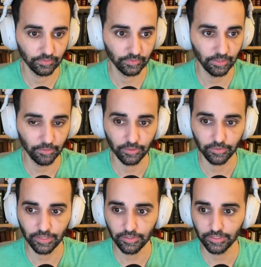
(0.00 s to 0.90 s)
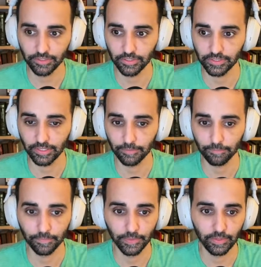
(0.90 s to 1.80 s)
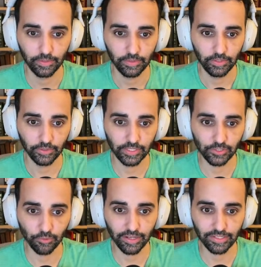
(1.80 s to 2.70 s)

There we go. Yeah, you can see that. Okay, so we've got